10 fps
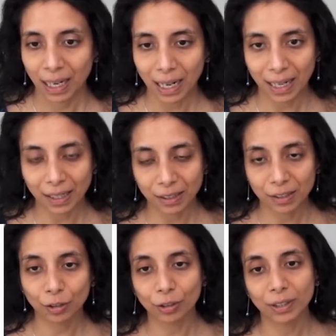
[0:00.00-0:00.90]

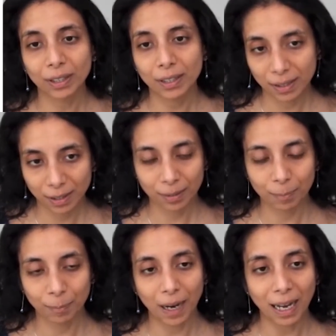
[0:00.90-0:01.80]
And so
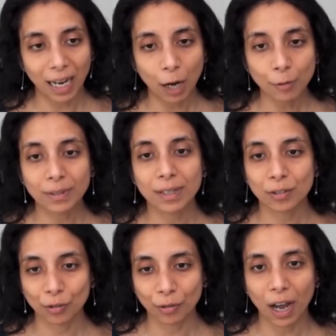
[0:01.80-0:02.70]
this allows
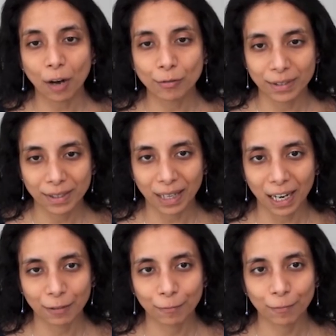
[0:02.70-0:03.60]
us to now
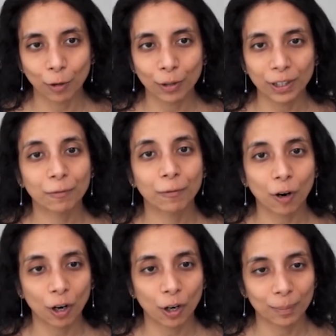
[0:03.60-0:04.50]
design
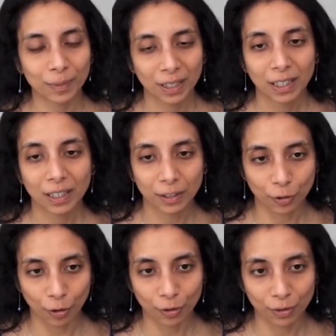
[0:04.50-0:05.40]
flow-informed
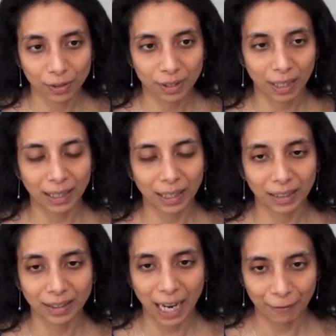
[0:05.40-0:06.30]
drones and
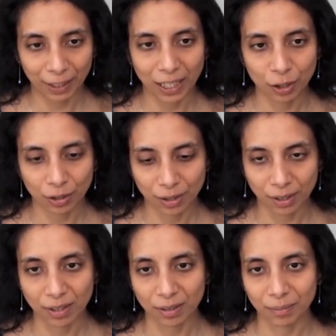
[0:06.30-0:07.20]
other navigation
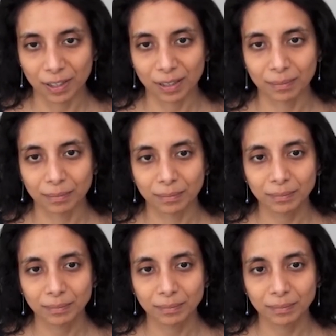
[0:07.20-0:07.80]
systems.